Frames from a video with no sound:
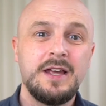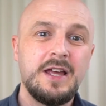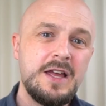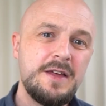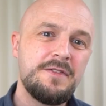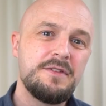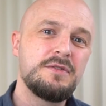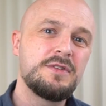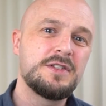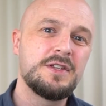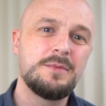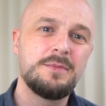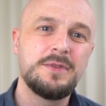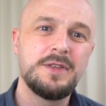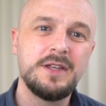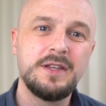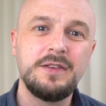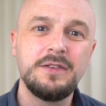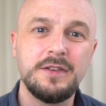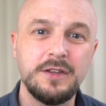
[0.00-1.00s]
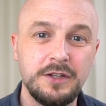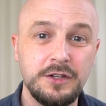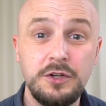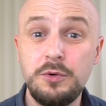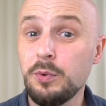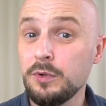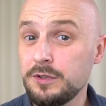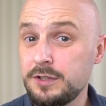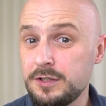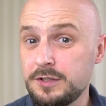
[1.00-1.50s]
if there is something that you
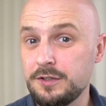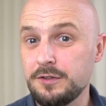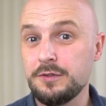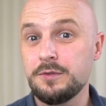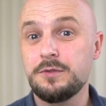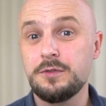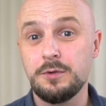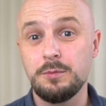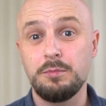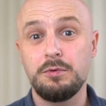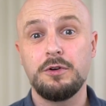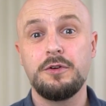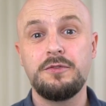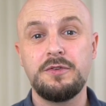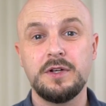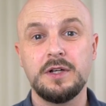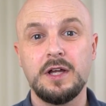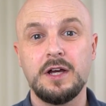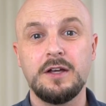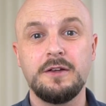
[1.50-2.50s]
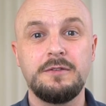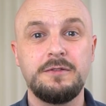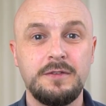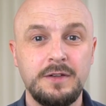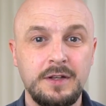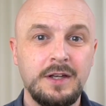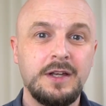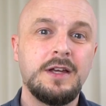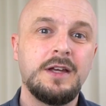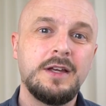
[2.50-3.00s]
want to do to improve your life,
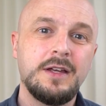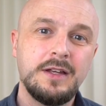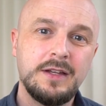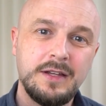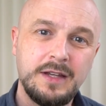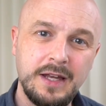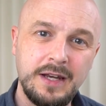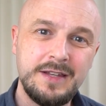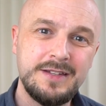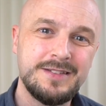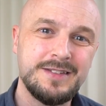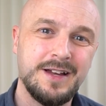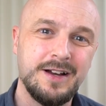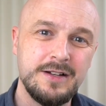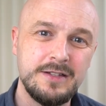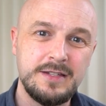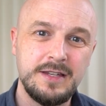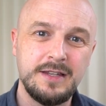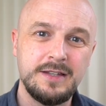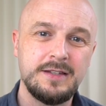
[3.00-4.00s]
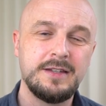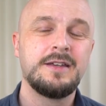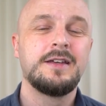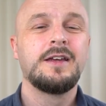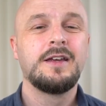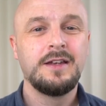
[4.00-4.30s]
get it started,